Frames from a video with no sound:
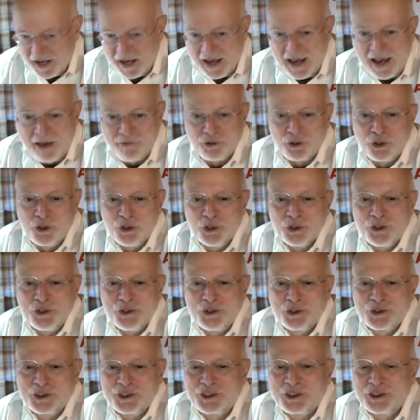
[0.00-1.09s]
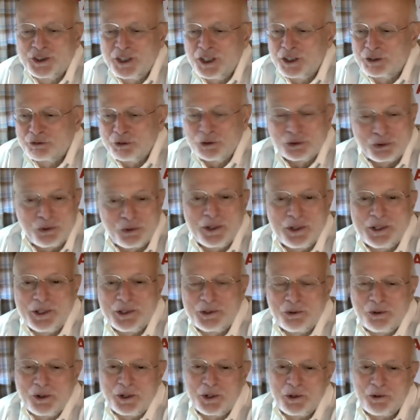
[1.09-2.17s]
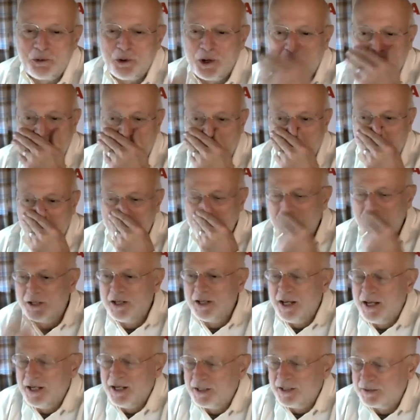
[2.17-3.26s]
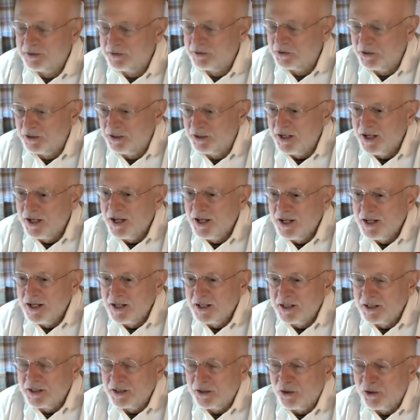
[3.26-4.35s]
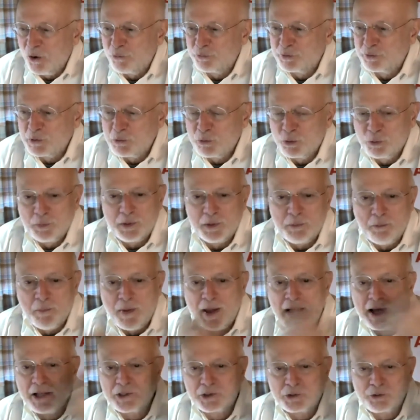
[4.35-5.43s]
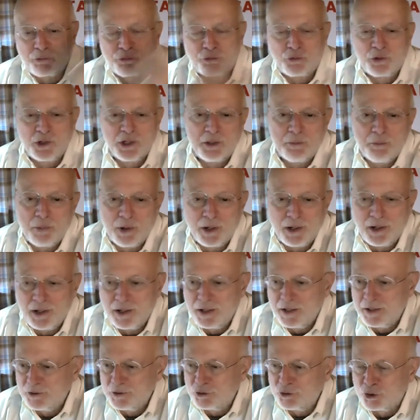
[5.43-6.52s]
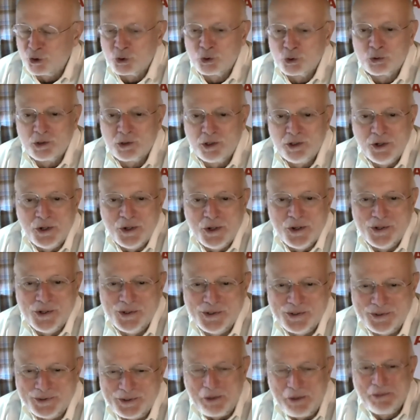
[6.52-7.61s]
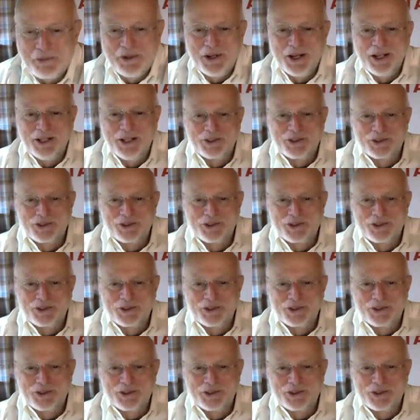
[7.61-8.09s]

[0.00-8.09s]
Have a good, successful 2021, and hopefully we'll be mask free by June. That'd be nice.